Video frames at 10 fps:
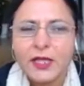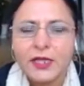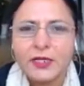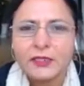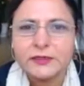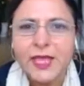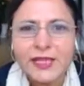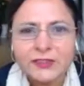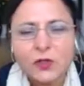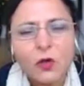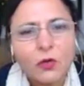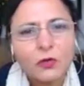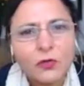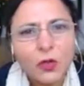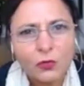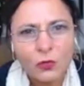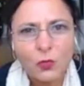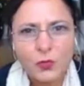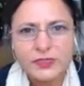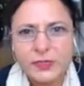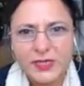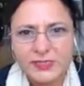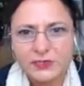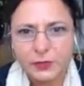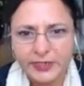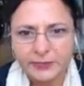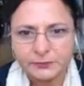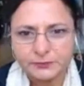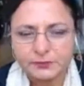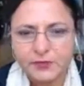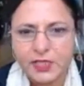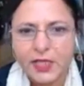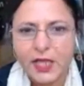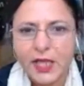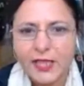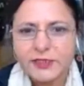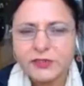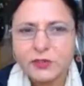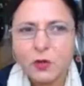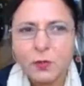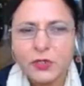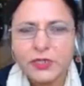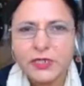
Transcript: that's not always the best way. And your body